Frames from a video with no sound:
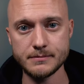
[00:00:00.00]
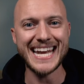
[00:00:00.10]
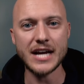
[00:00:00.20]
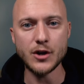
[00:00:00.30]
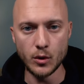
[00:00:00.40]

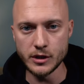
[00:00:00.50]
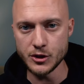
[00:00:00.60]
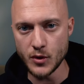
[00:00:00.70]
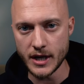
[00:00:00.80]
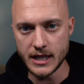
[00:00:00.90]
Not only
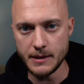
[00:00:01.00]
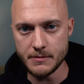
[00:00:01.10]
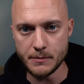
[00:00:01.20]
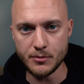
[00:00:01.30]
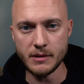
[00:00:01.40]
do I keep
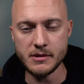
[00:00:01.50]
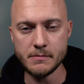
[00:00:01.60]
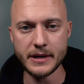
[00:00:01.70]
the premium,